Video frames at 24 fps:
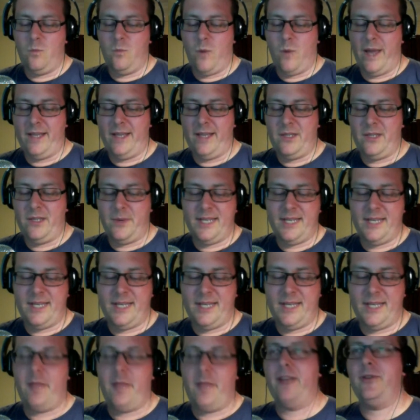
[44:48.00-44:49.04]
ways to
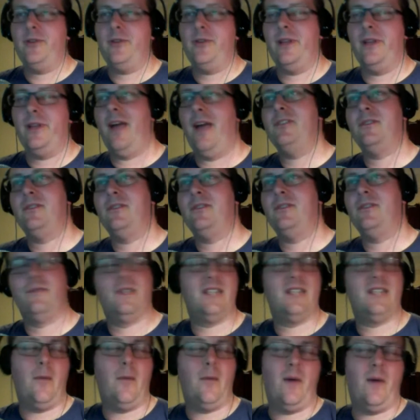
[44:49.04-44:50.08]
extend the battery life sort of the
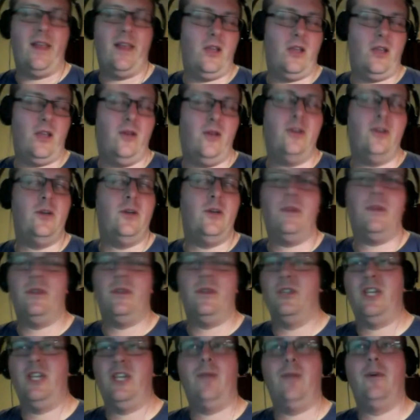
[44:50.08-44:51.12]
same way that you do with
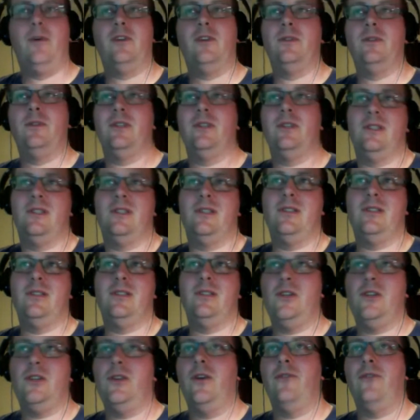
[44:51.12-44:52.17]
the G-Watch, which is just
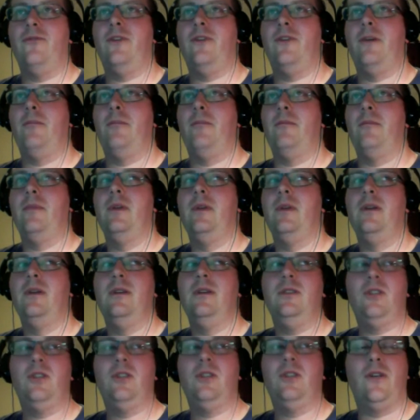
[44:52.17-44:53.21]
turn off
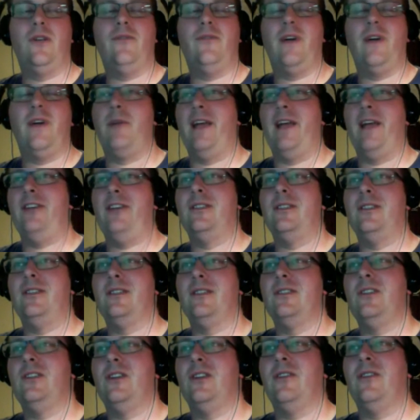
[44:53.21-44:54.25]
vibrations
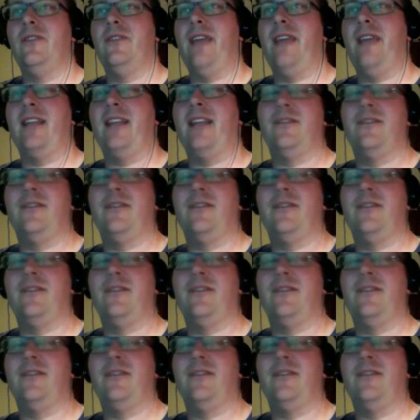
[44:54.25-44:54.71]
and turn off the active